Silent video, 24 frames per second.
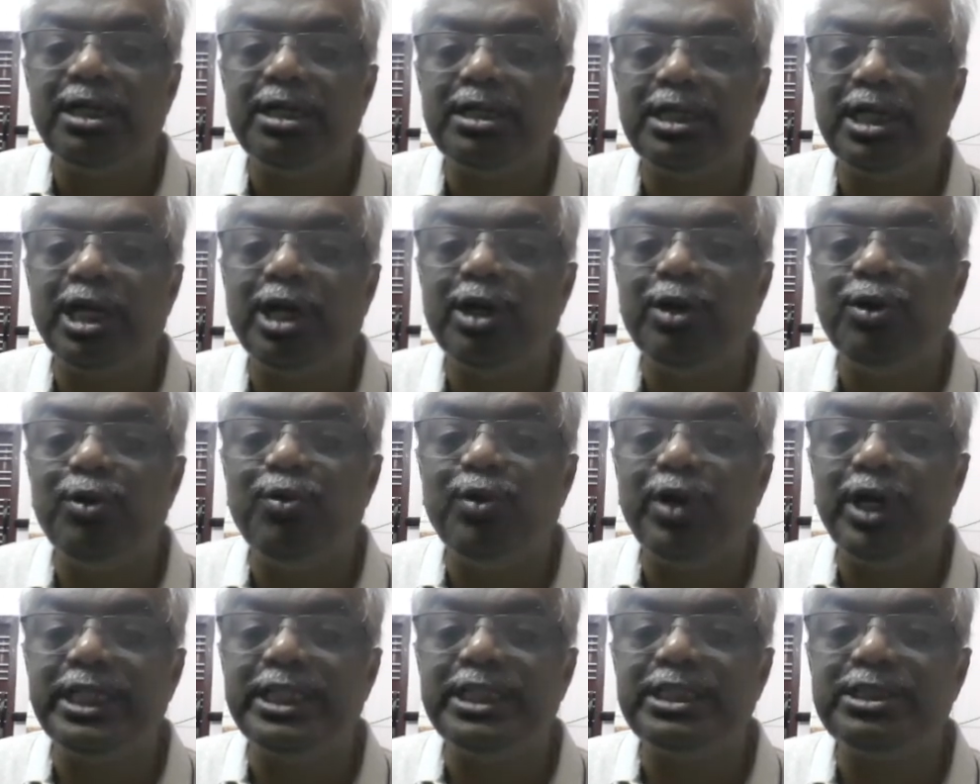Now
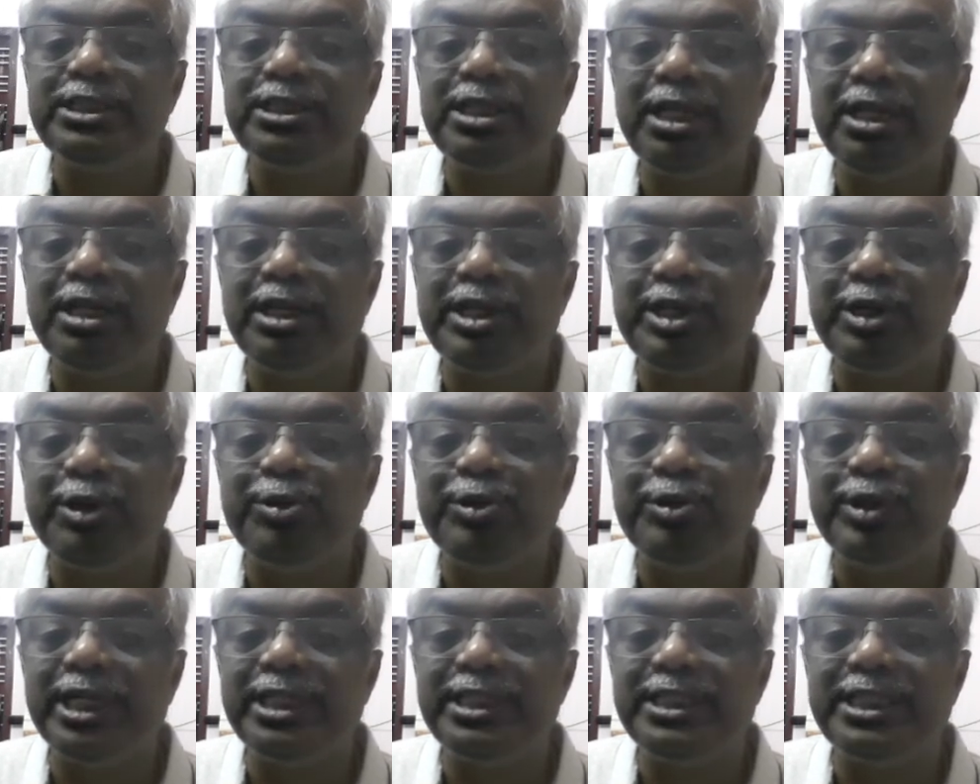what is
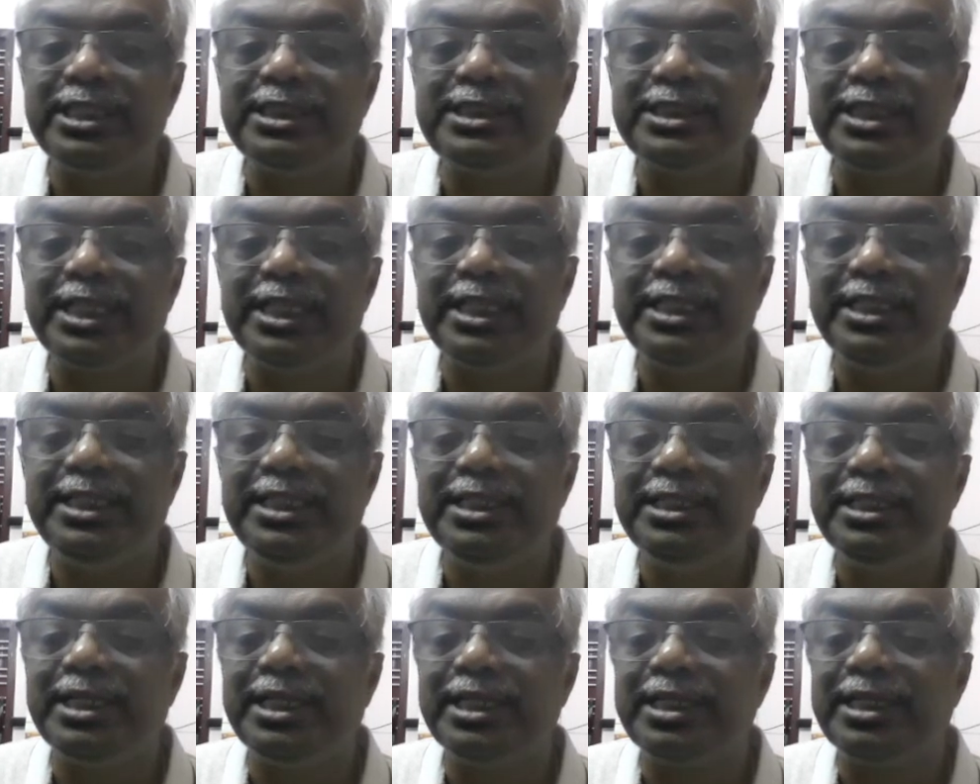Q naught is an
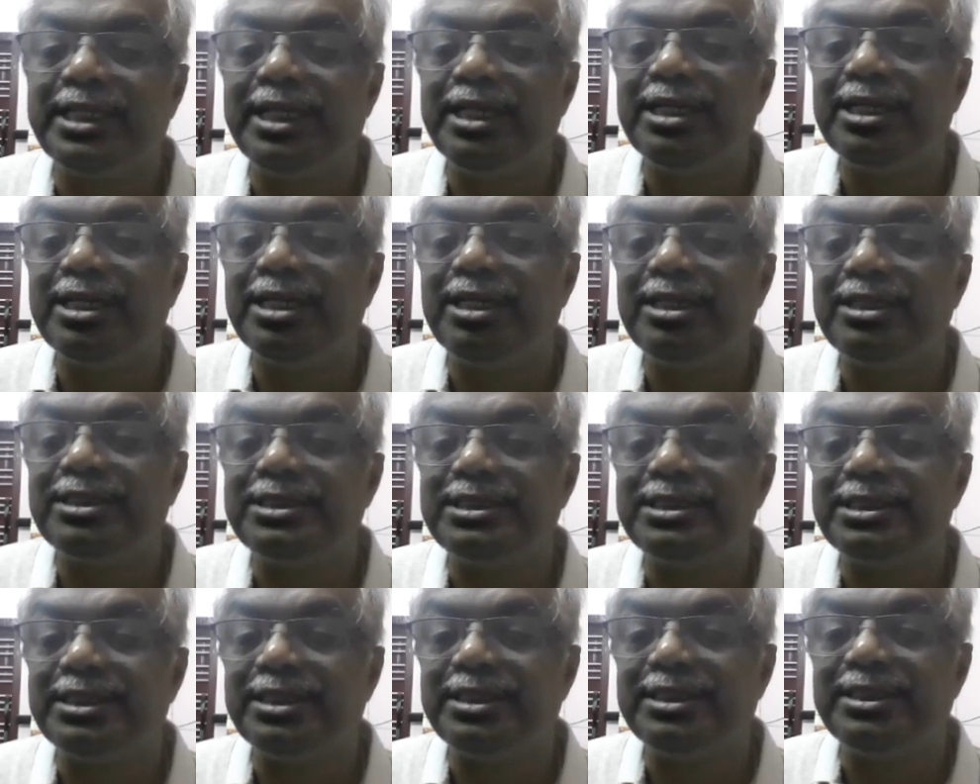integral
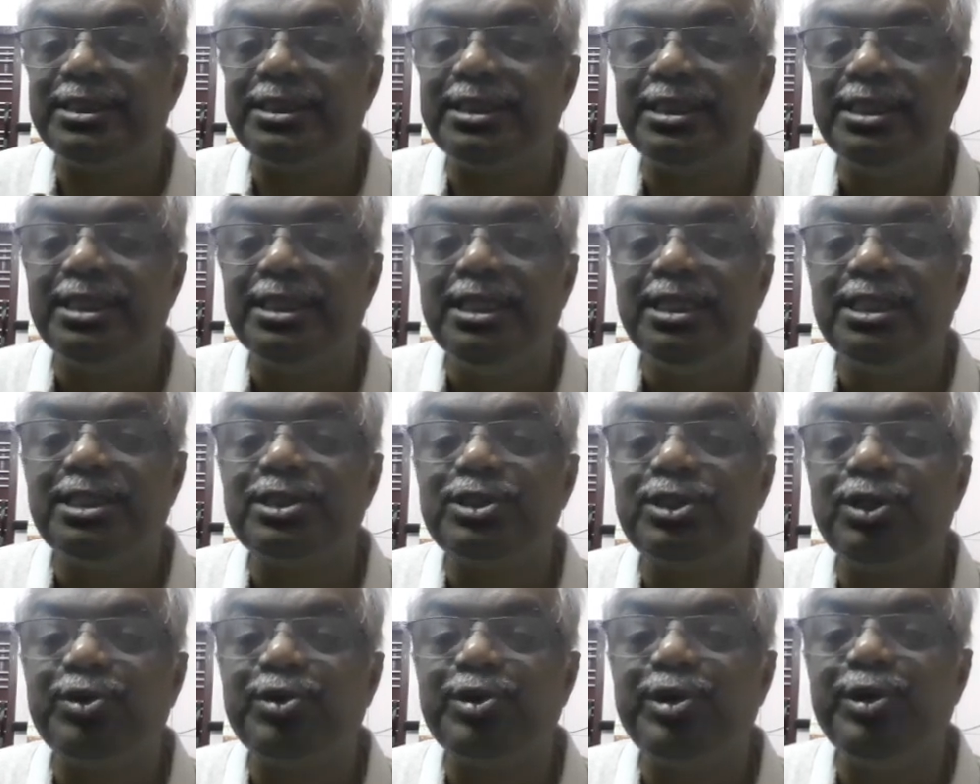constant.
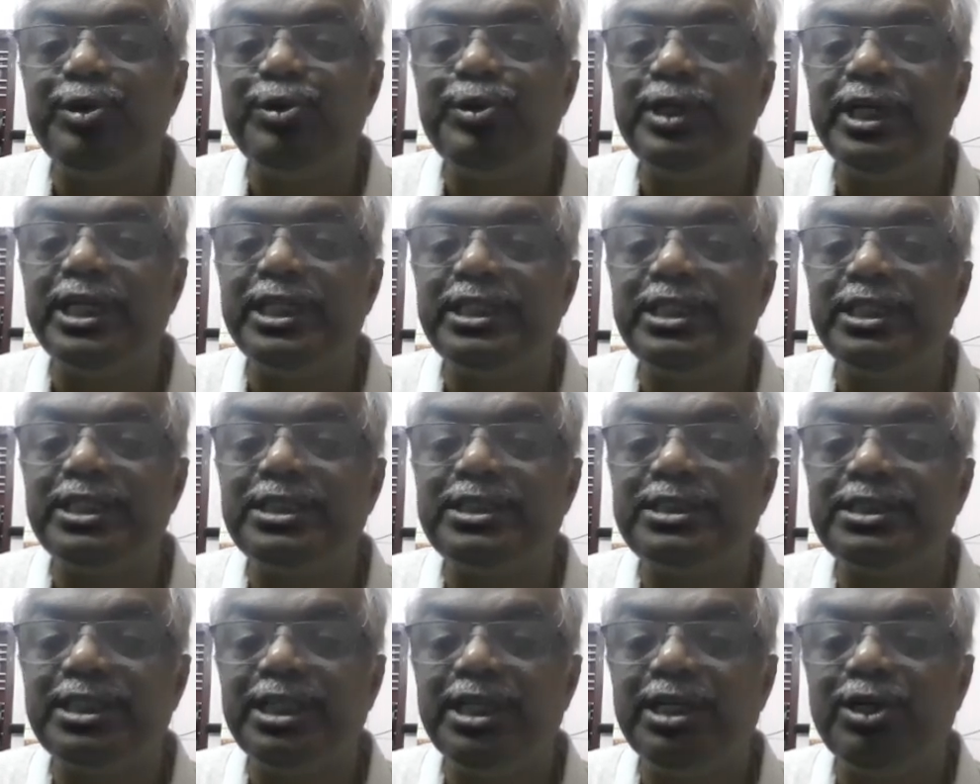So Q naught
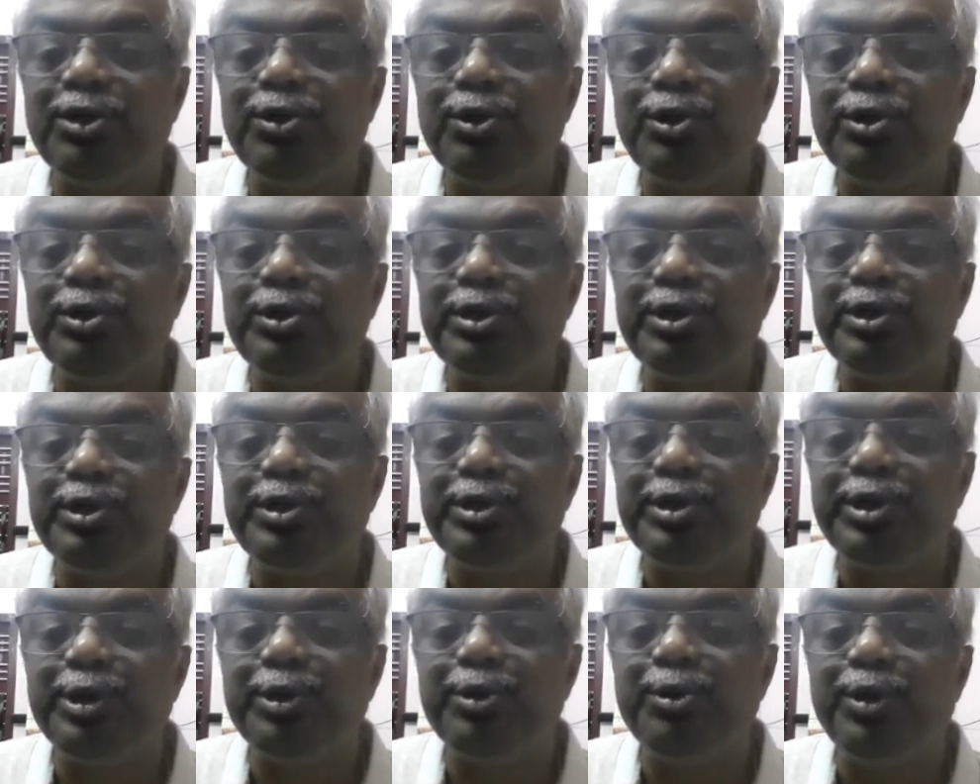is equal to
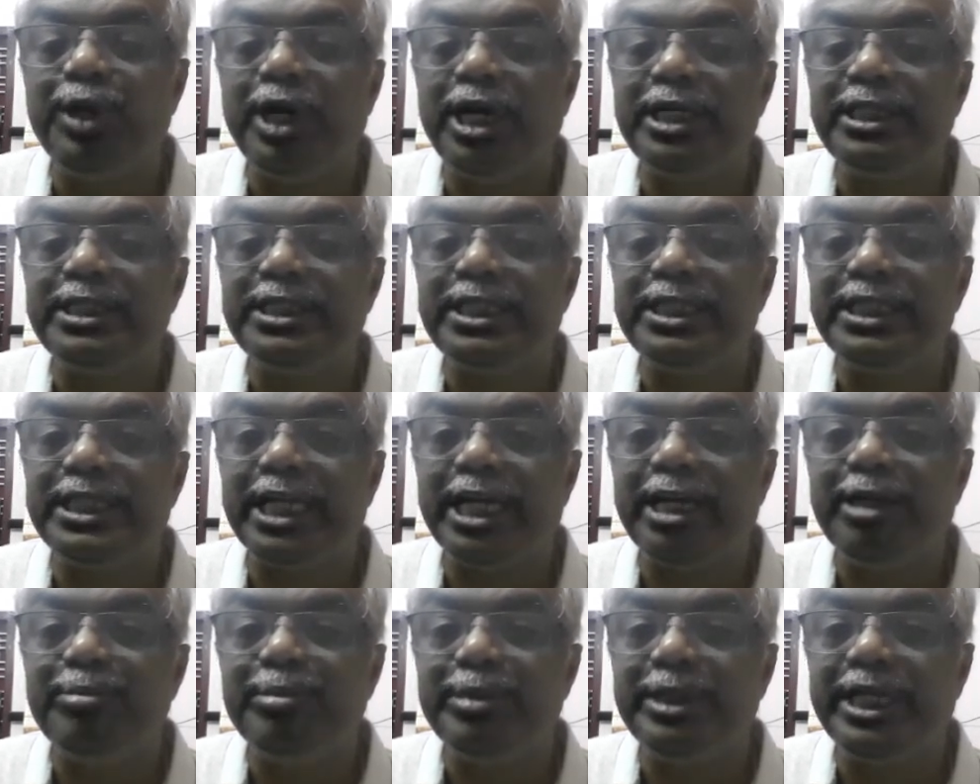Q at the
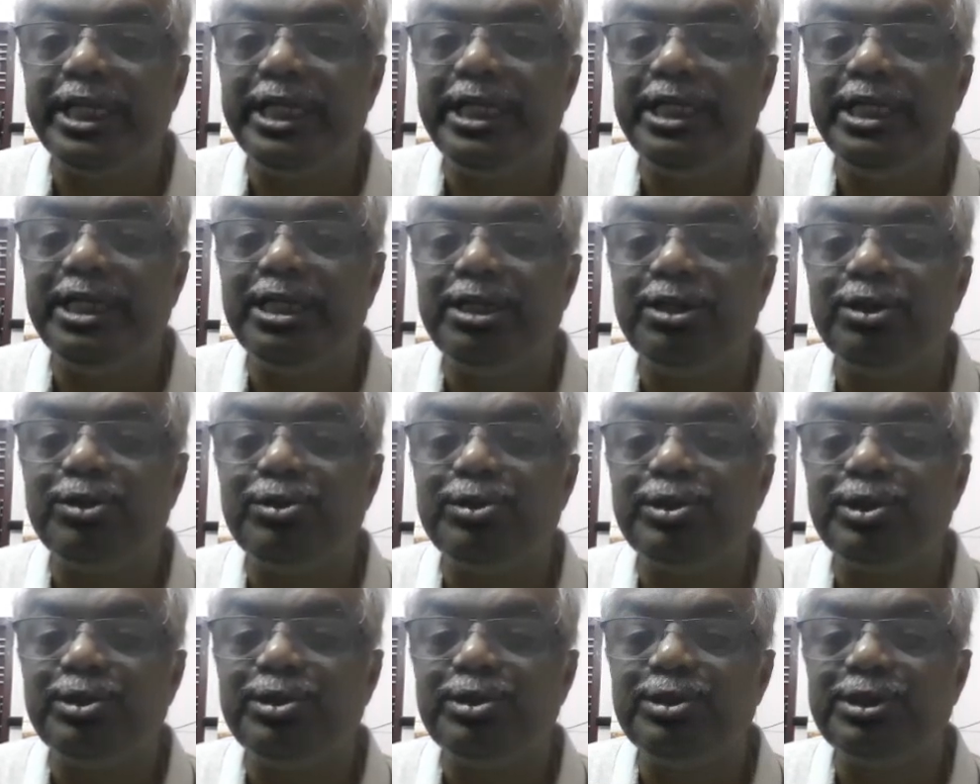time t equal
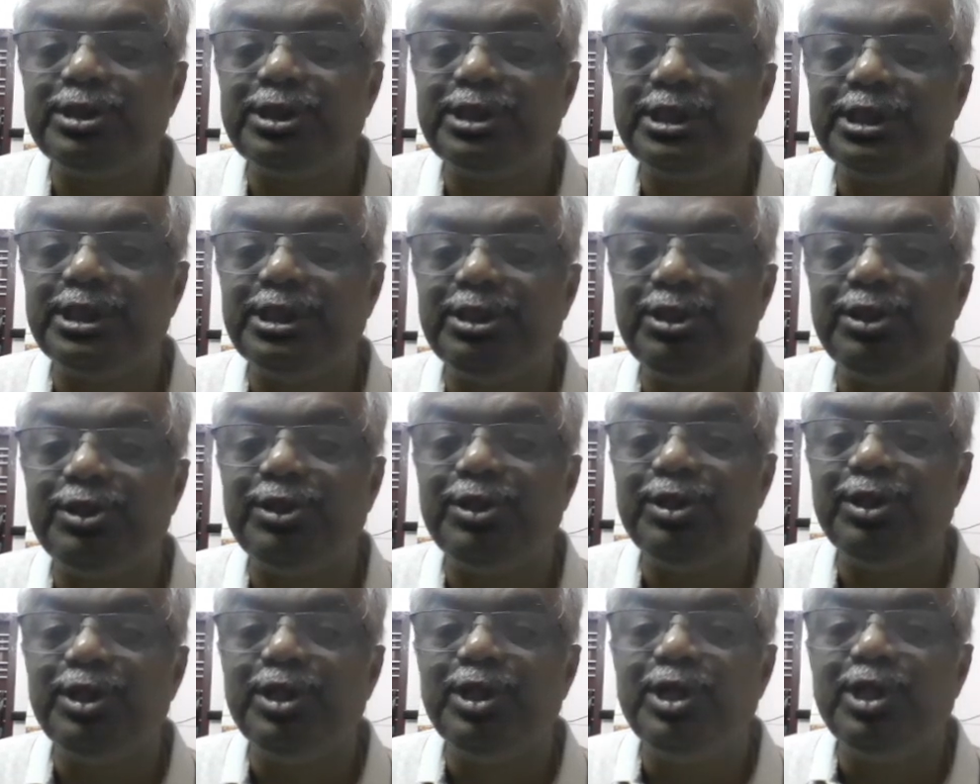to 0,
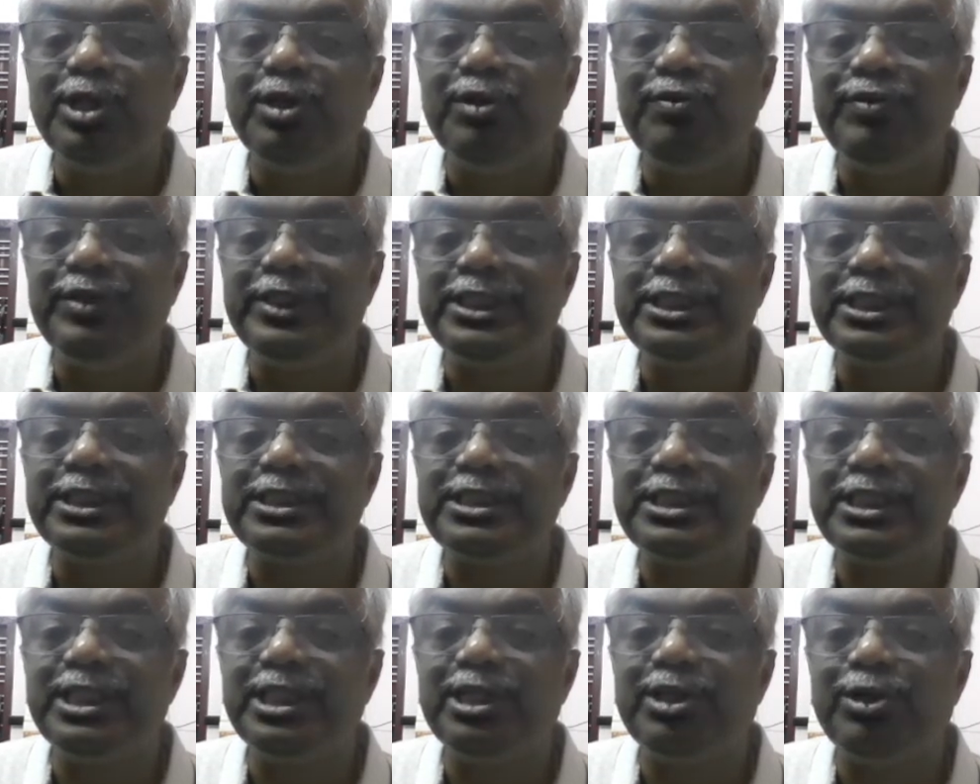which
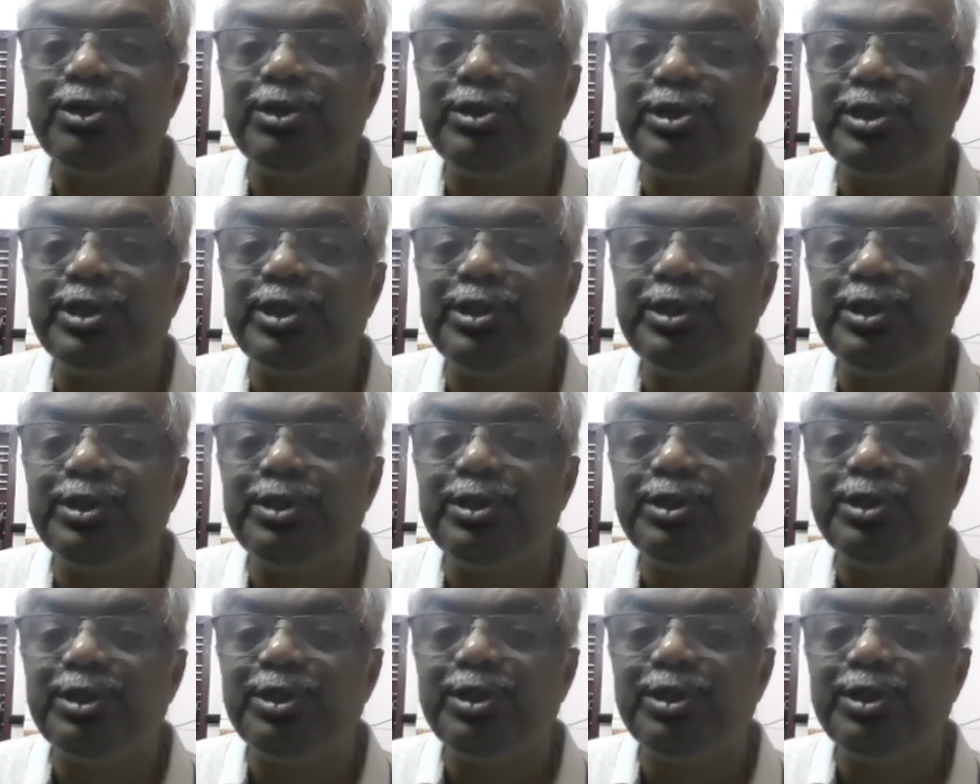is equal to